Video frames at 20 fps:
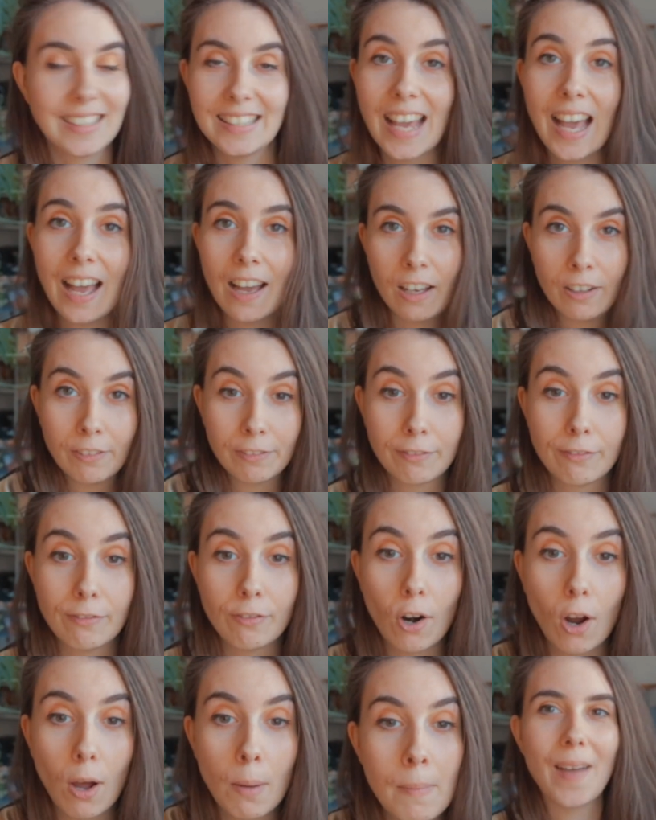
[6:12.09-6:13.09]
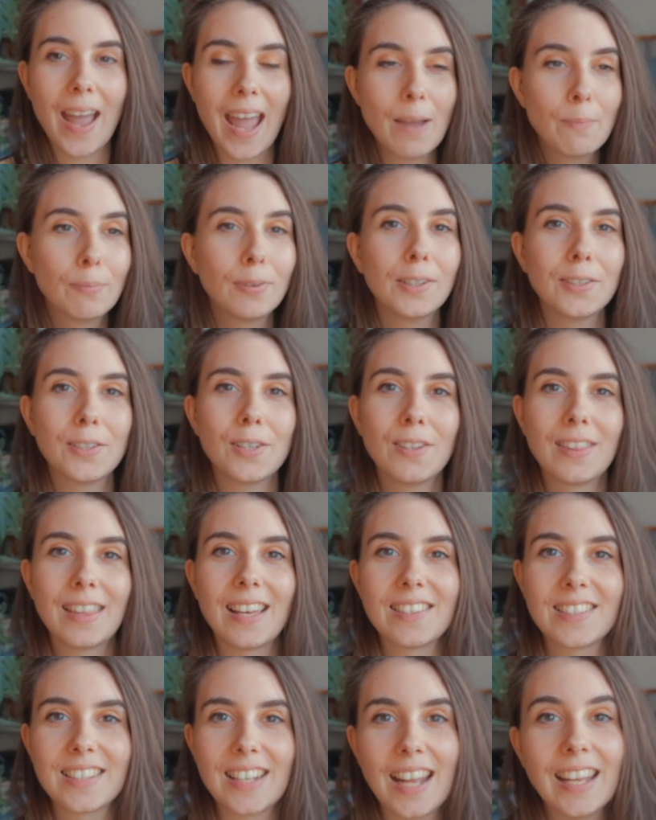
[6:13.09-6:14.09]
yeah, from April
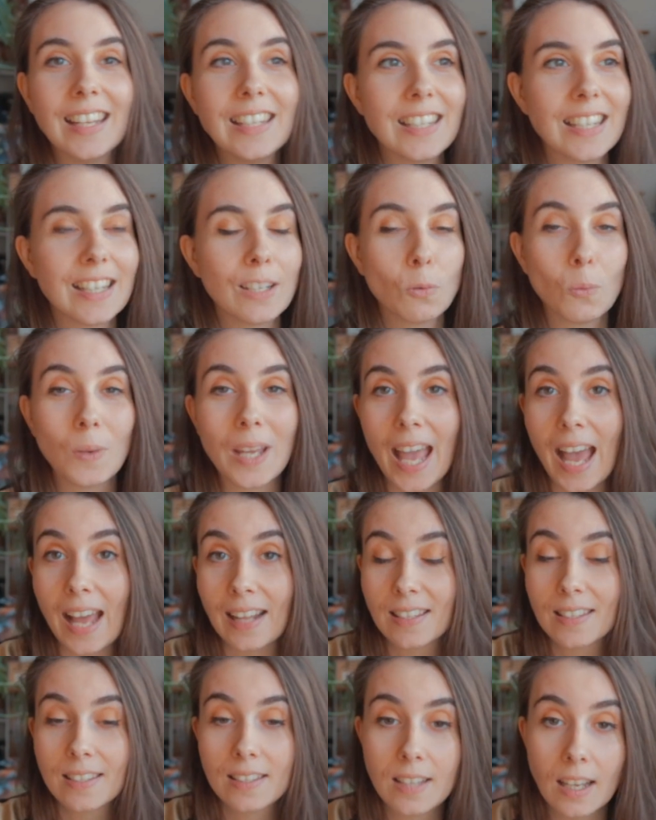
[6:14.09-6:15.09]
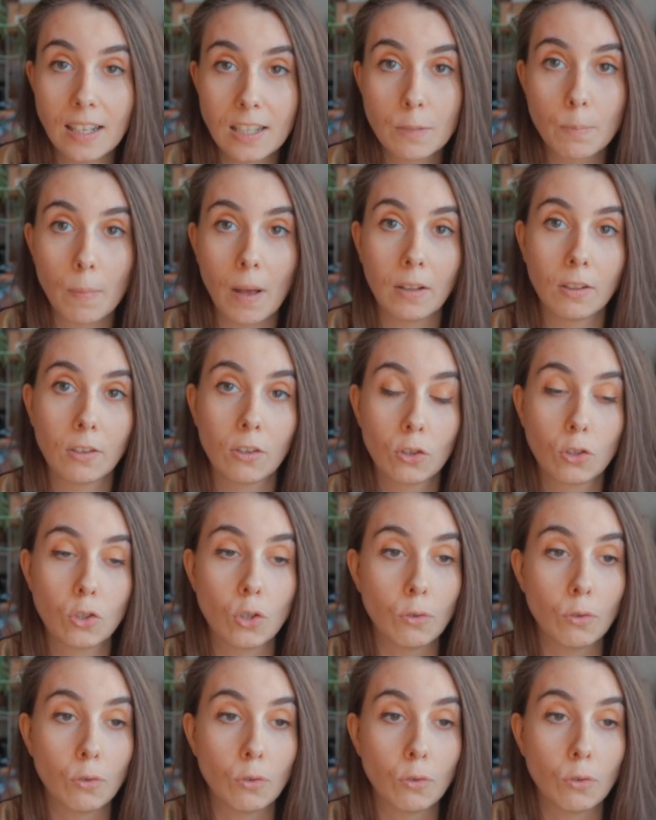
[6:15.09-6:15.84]
2018 we had 6 months